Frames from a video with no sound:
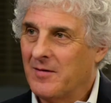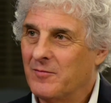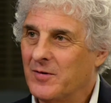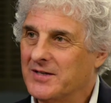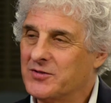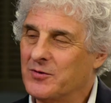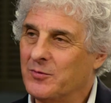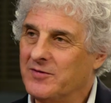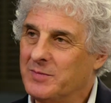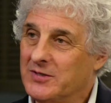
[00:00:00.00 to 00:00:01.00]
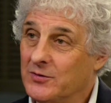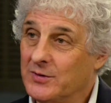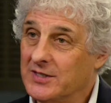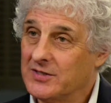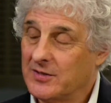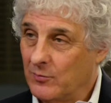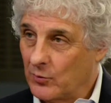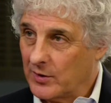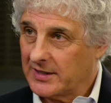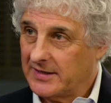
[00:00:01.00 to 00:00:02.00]
Right, so we've been doing some
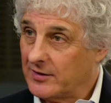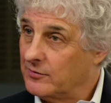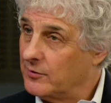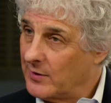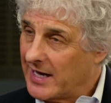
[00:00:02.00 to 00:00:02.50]
work that grew